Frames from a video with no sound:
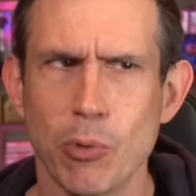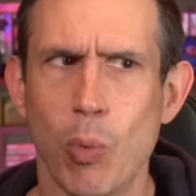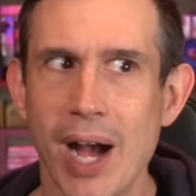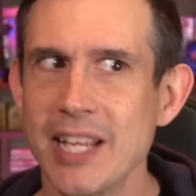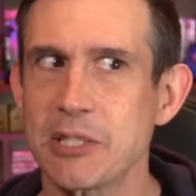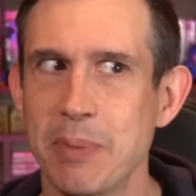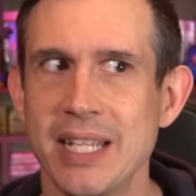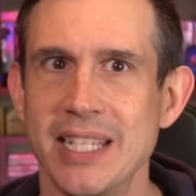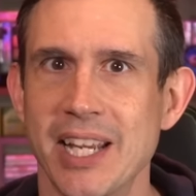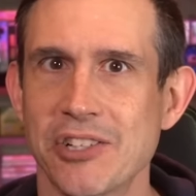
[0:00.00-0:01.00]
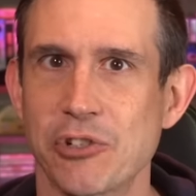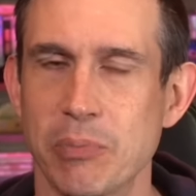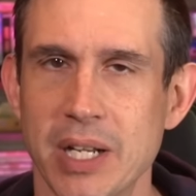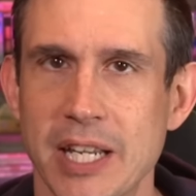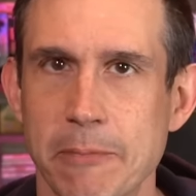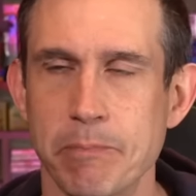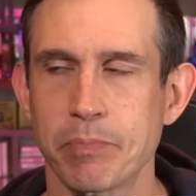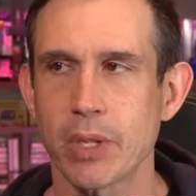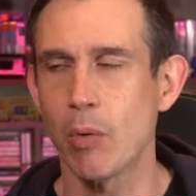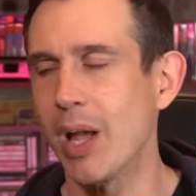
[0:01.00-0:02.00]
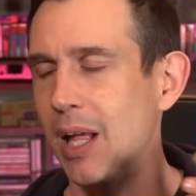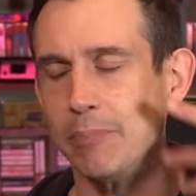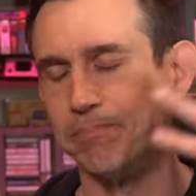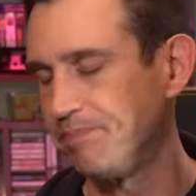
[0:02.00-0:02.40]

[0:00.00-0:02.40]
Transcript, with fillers: why spend the extra money? Well, I,